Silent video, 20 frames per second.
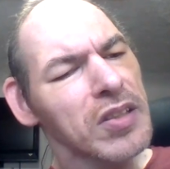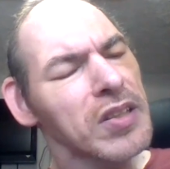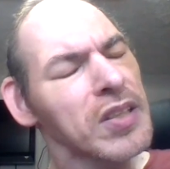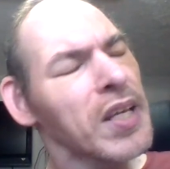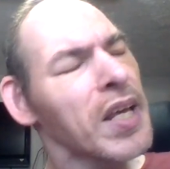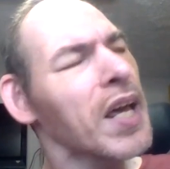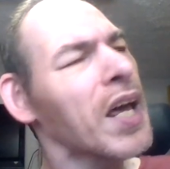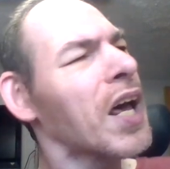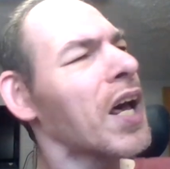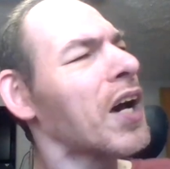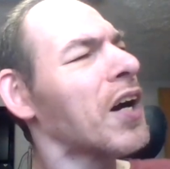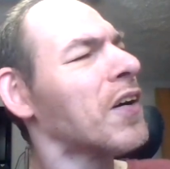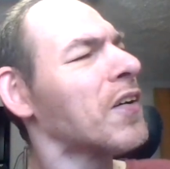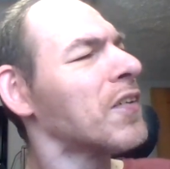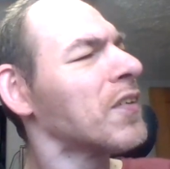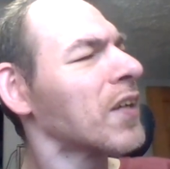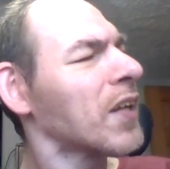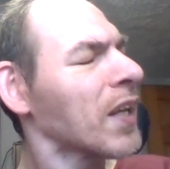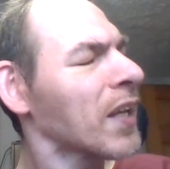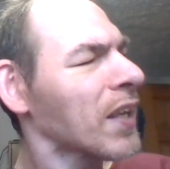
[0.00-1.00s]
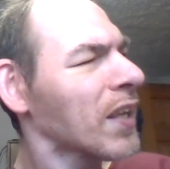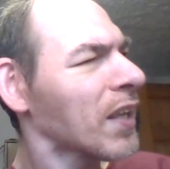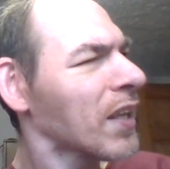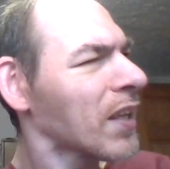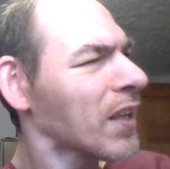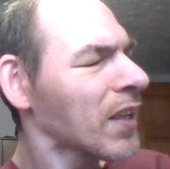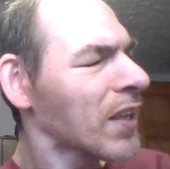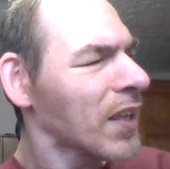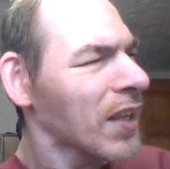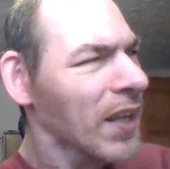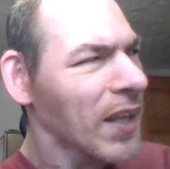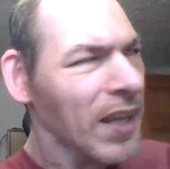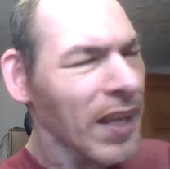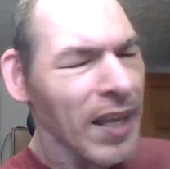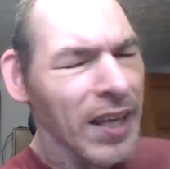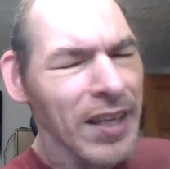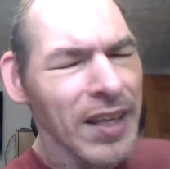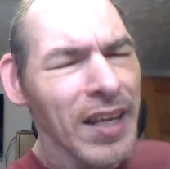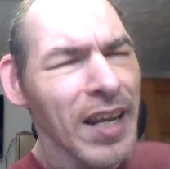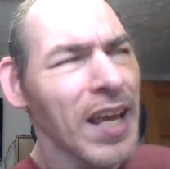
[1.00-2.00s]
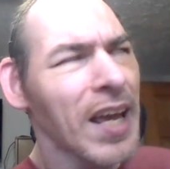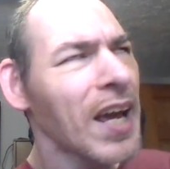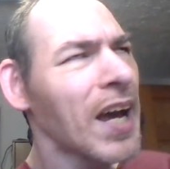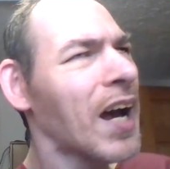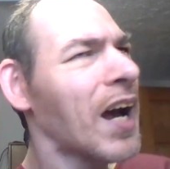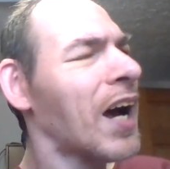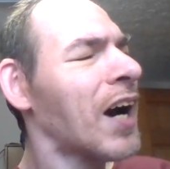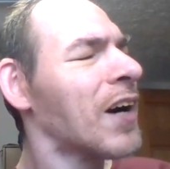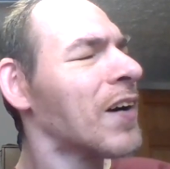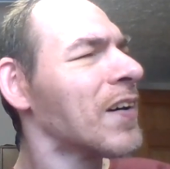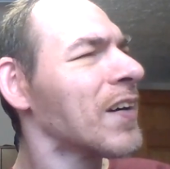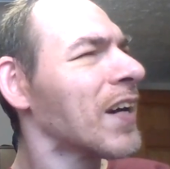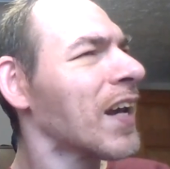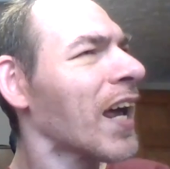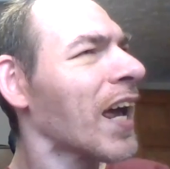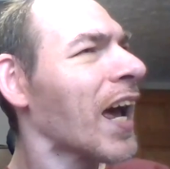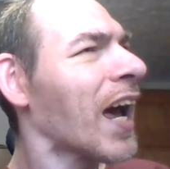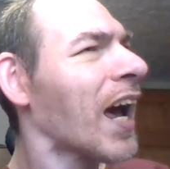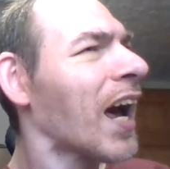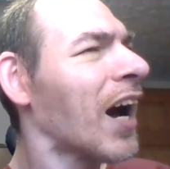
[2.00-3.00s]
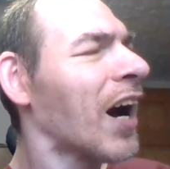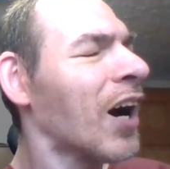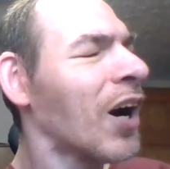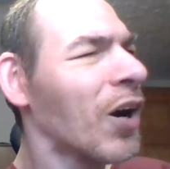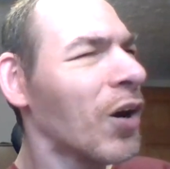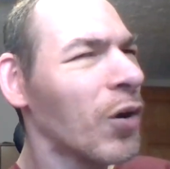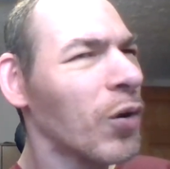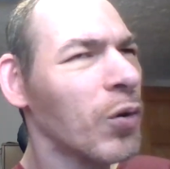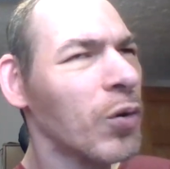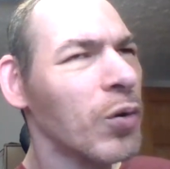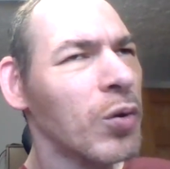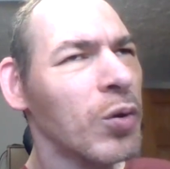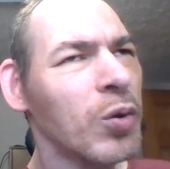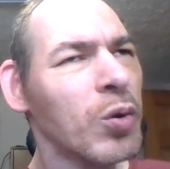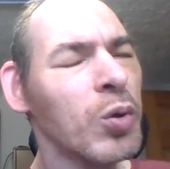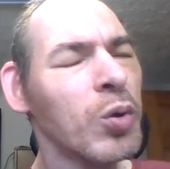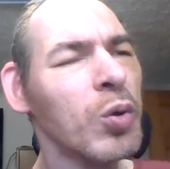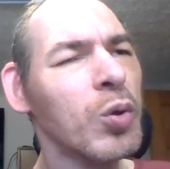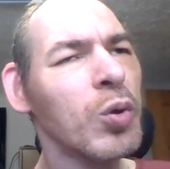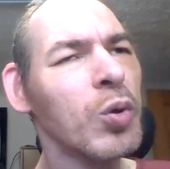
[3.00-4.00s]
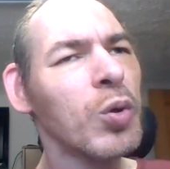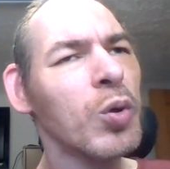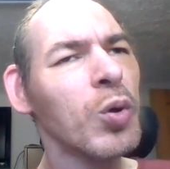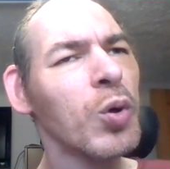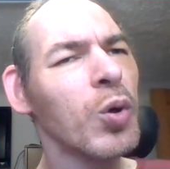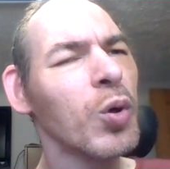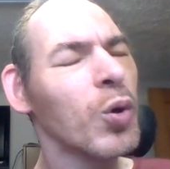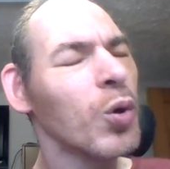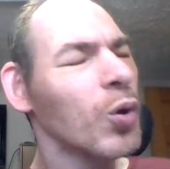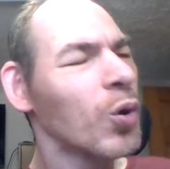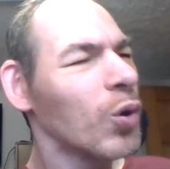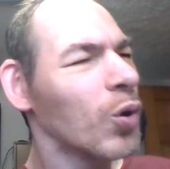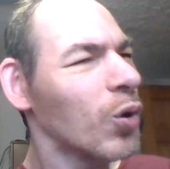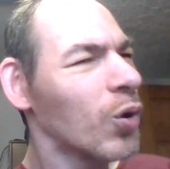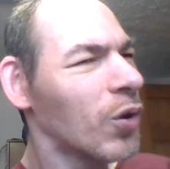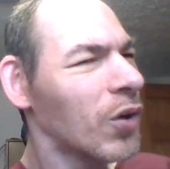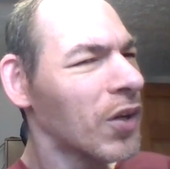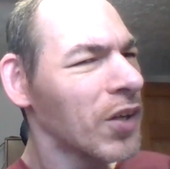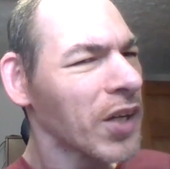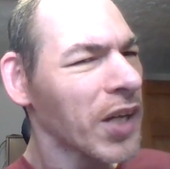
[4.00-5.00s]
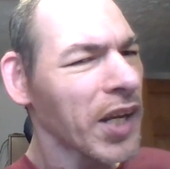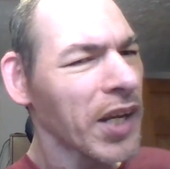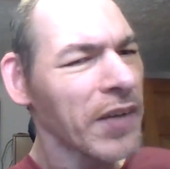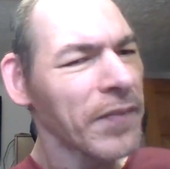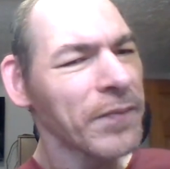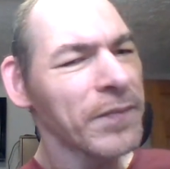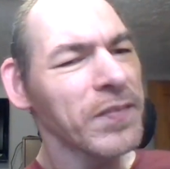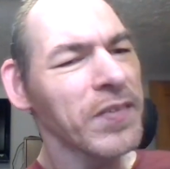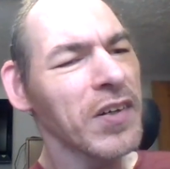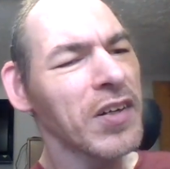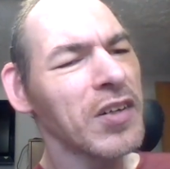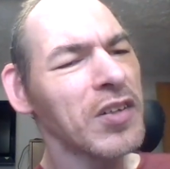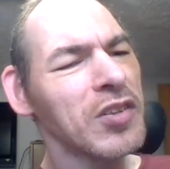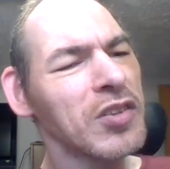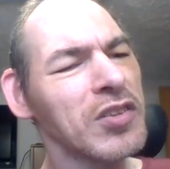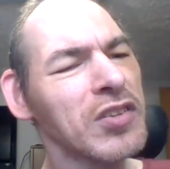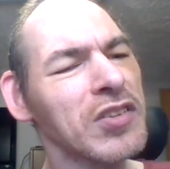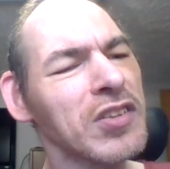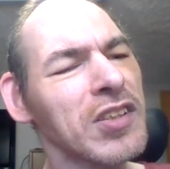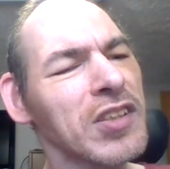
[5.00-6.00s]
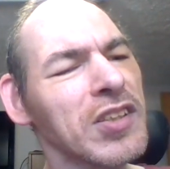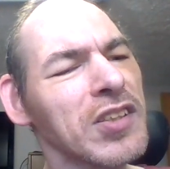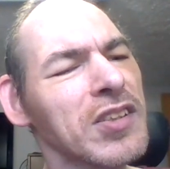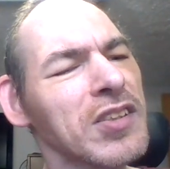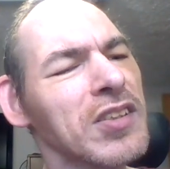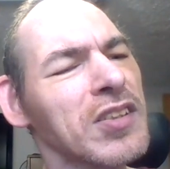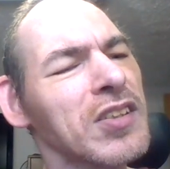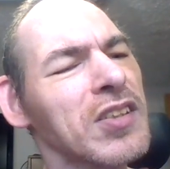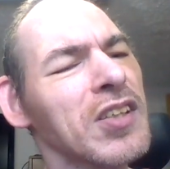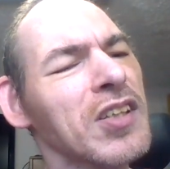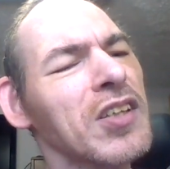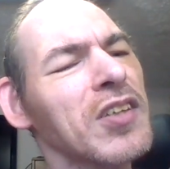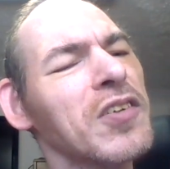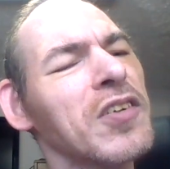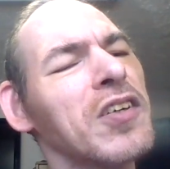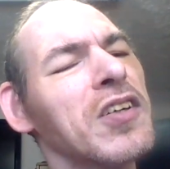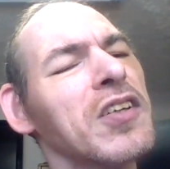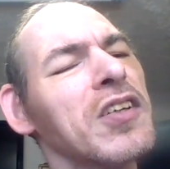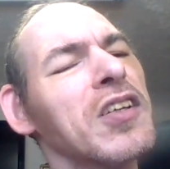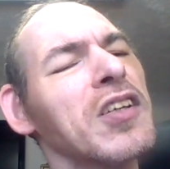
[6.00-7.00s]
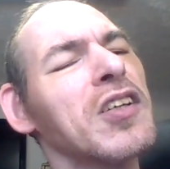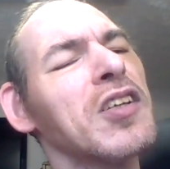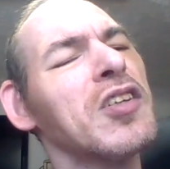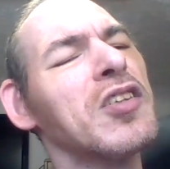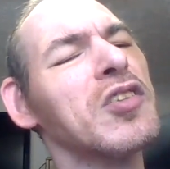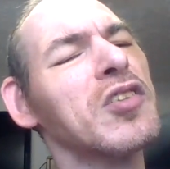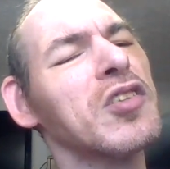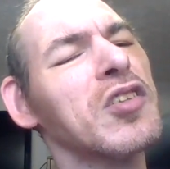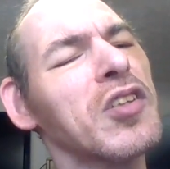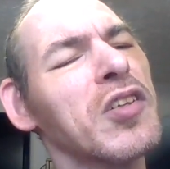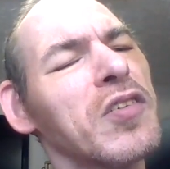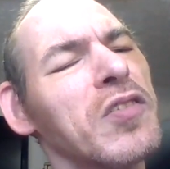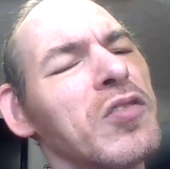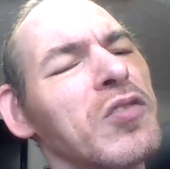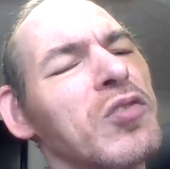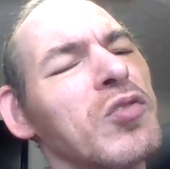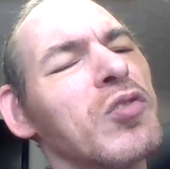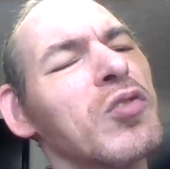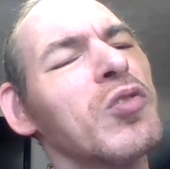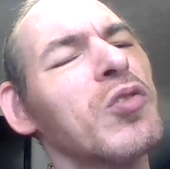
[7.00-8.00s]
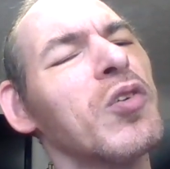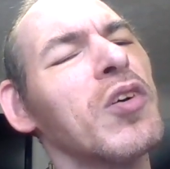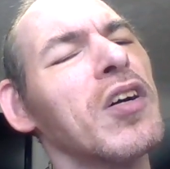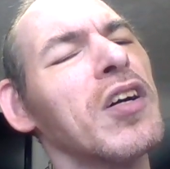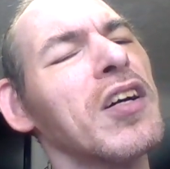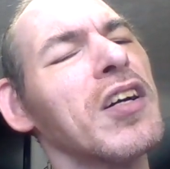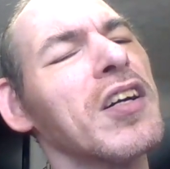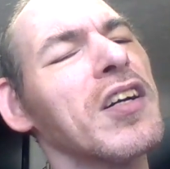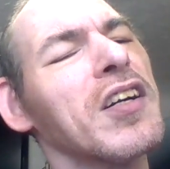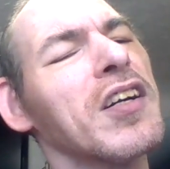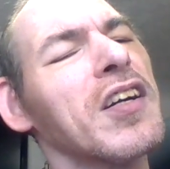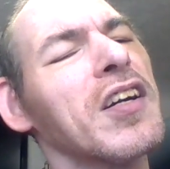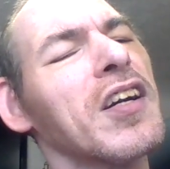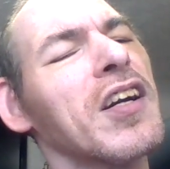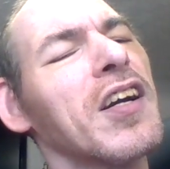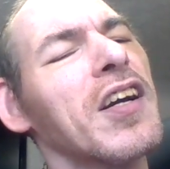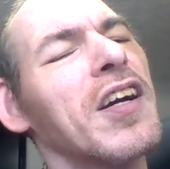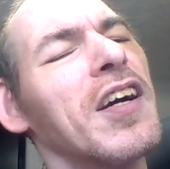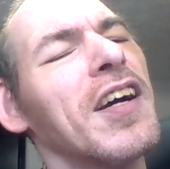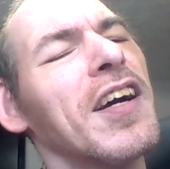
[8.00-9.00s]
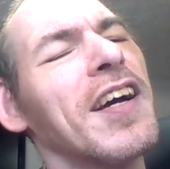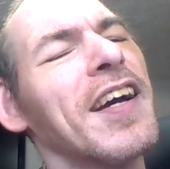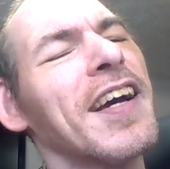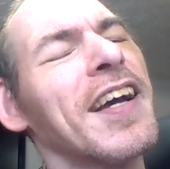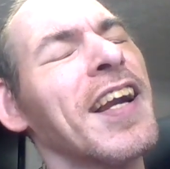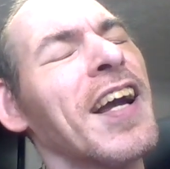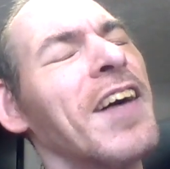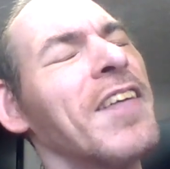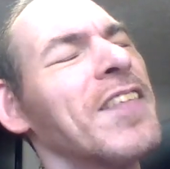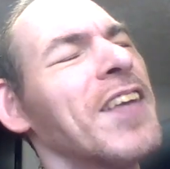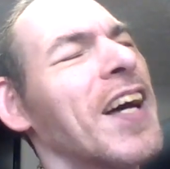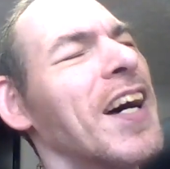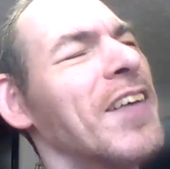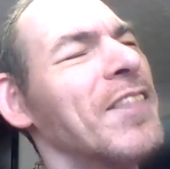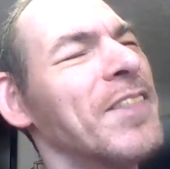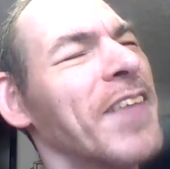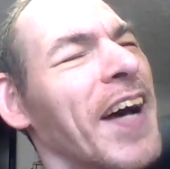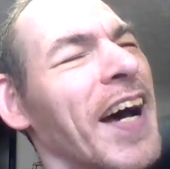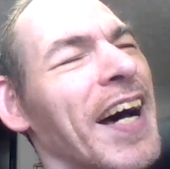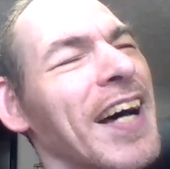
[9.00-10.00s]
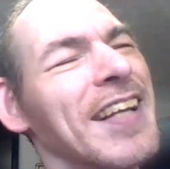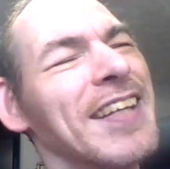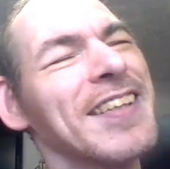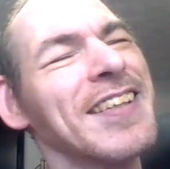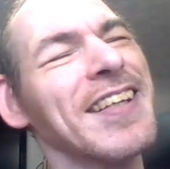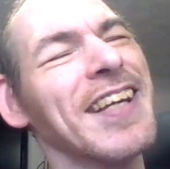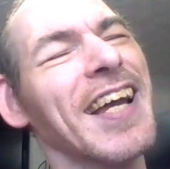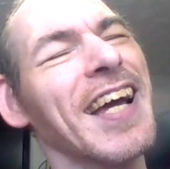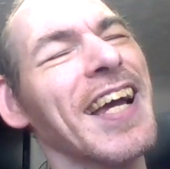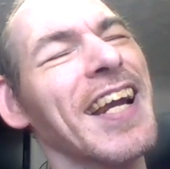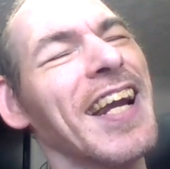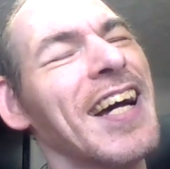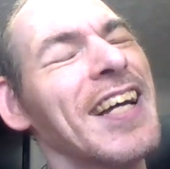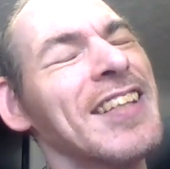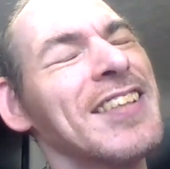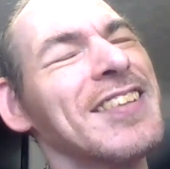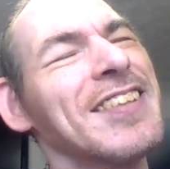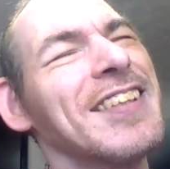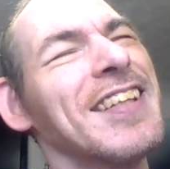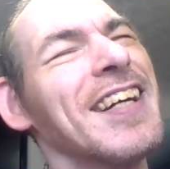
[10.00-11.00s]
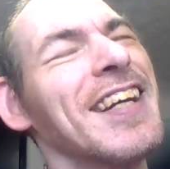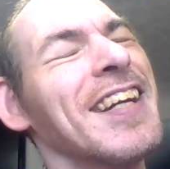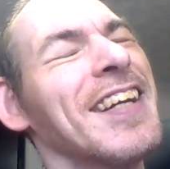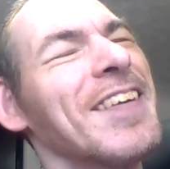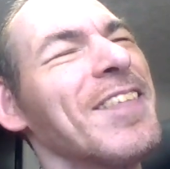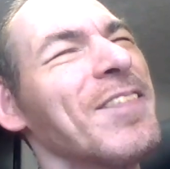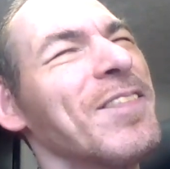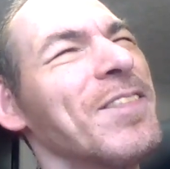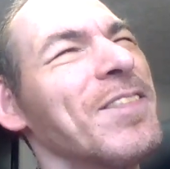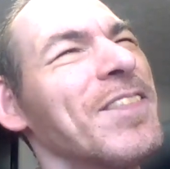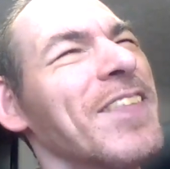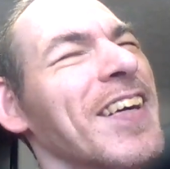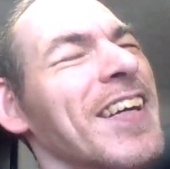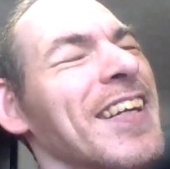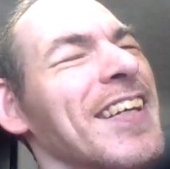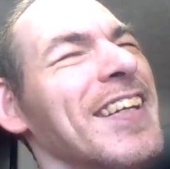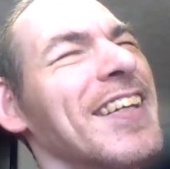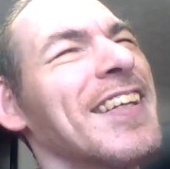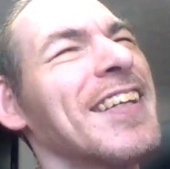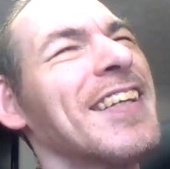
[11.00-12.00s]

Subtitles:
how the hell are they supposed to do a YouTube short? And I'm not mad today, that's good. But